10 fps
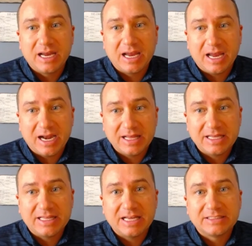And I think
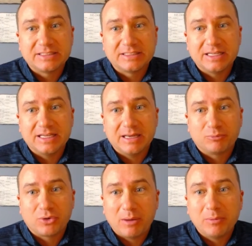that's
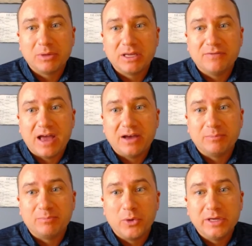probably a valid
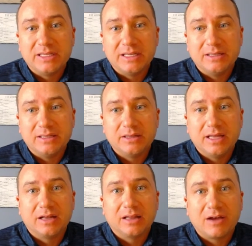point that a
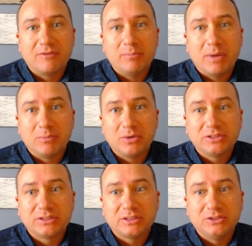lot of our
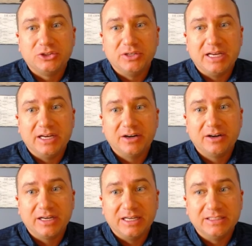members should hear,
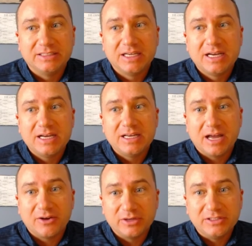is not
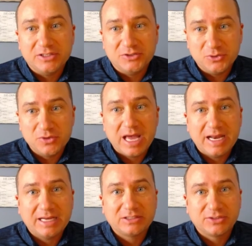only to do that
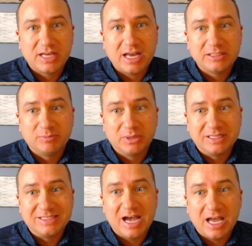exercise, but the
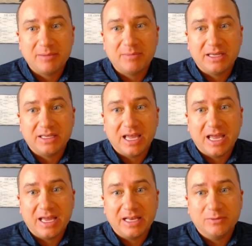timing
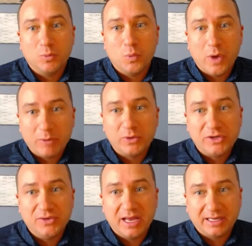and when we do
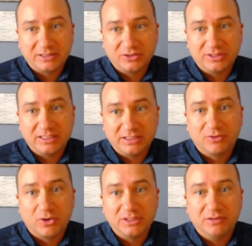that exercise as
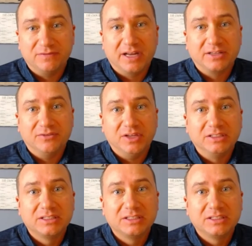far as the effectiveness.